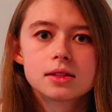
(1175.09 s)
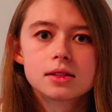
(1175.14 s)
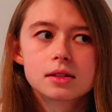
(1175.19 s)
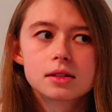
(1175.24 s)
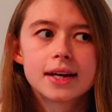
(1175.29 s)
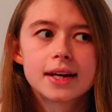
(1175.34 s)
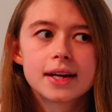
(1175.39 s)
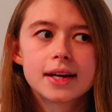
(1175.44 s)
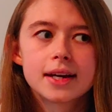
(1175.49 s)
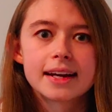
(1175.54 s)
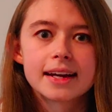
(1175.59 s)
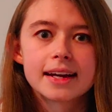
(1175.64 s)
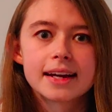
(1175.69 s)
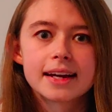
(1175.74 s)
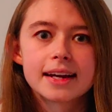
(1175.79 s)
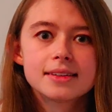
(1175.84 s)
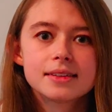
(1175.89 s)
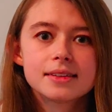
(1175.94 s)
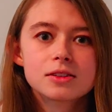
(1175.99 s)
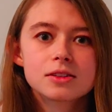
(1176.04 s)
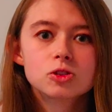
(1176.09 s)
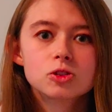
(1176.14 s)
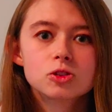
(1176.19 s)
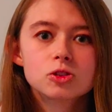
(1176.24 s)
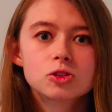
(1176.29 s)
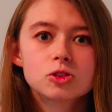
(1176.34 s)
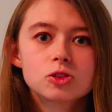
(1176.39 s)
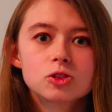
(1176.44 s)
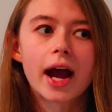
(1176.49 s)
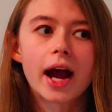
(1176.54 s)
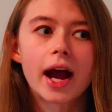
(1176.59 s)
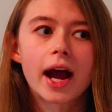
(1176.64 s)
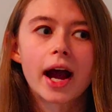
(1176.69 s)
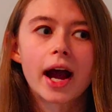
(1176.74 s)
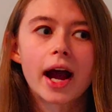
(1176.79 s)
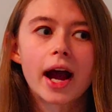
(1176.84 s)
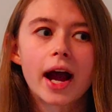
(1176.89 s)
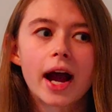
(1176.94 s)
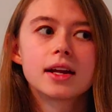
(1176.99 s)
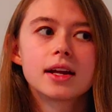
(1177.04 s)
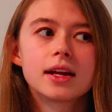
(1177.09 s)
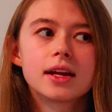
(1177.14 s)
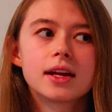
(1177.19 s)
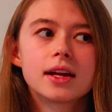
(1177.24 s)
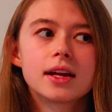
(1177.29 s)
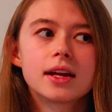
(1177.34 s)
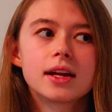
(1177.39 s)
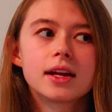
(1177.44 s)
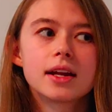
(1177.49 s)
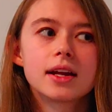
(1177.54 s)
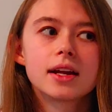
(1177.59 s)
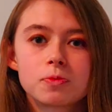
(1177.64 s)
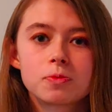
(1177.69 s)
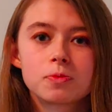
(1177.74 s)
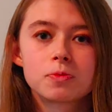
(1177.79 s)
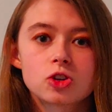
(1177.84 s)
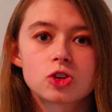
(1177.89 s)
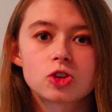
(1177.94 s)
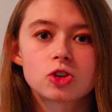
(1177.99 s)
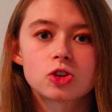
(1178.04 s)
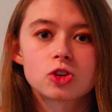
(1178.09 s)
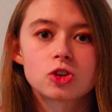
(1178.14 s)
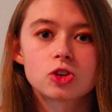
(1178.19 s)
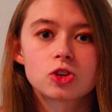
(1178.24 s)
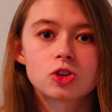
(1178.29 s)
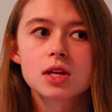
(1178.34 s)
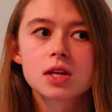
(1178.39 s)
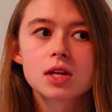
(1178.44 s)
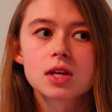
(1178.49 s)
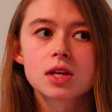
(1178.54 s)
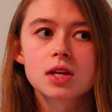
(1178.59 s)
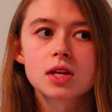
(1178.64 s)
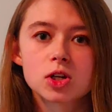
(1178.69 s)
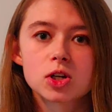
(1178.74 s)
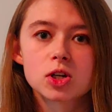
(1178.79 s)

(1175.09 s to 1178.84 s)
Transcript: a day to ride metro buses or trams as much as you